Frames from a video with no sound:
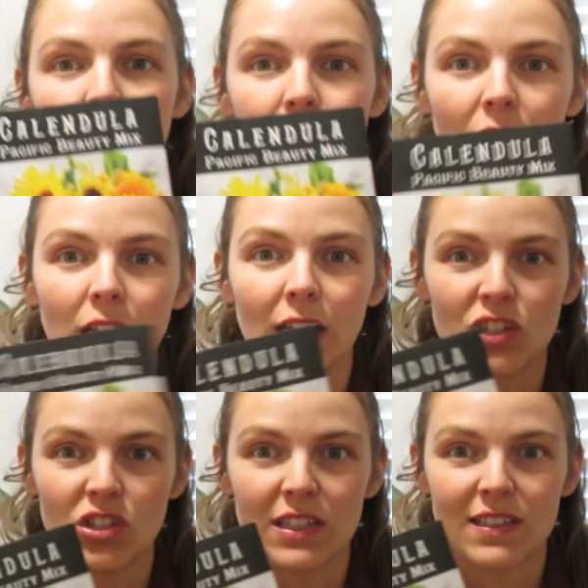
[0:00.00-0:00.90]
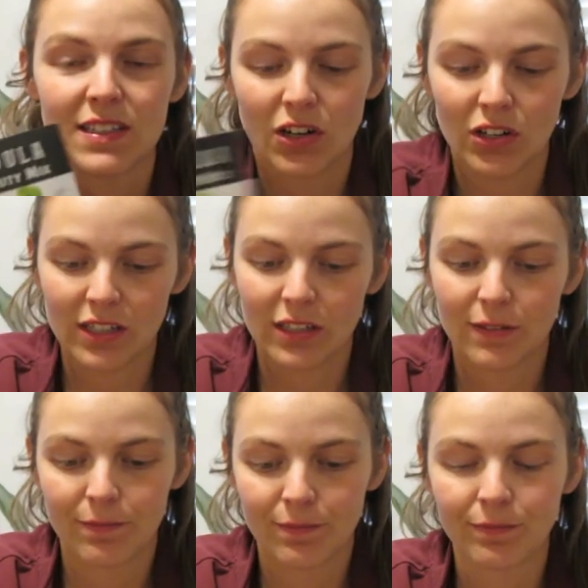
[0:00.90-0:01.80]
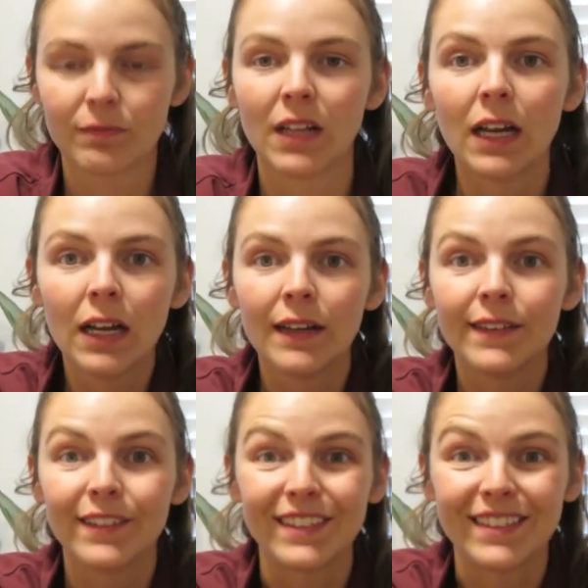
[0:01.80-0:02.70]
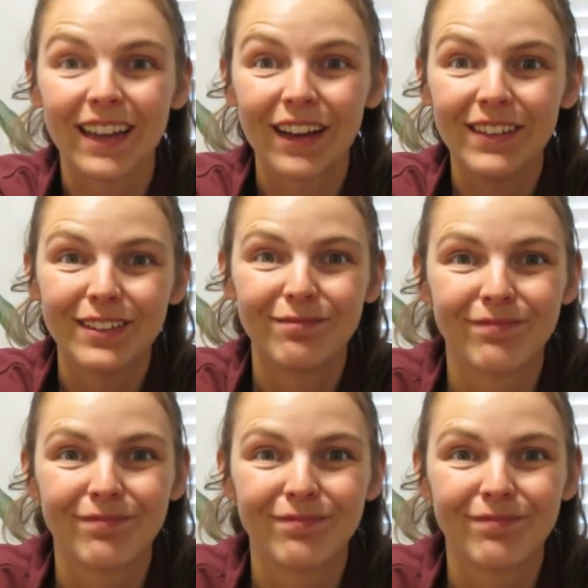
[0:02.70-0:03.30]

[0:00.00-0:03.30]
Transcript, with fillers: of the calendulas started. So let's get going.